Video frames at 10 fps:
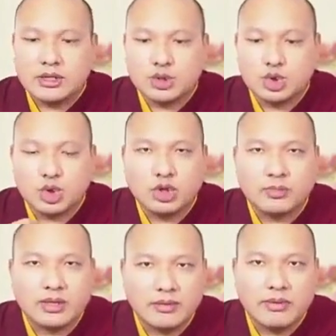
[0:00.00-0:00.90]
if there
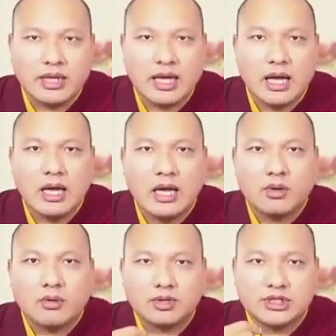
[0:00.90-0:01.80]
were a family
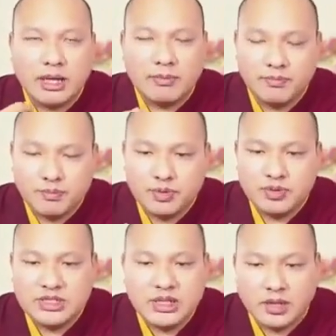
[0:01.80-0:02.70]
where they ate
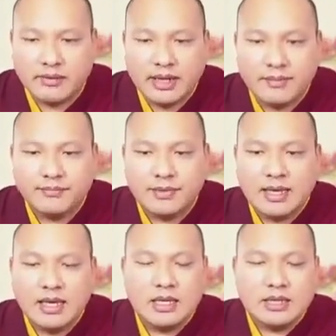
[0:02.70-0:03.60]
meat,
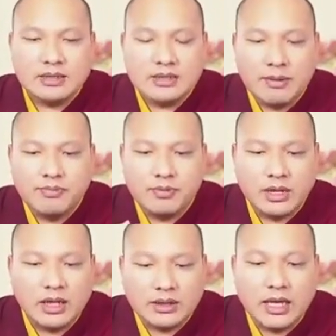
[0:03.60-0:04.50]
it's possible
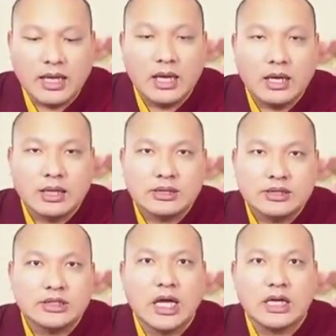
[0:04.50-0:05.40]
that they might eat.
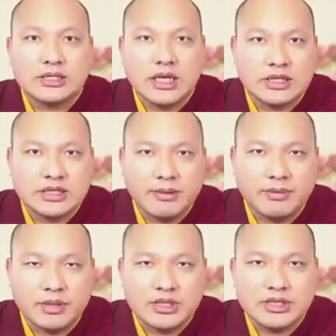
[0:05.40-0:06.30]
And if they
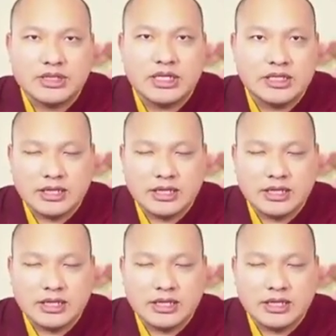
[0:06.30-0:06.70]
offered meat,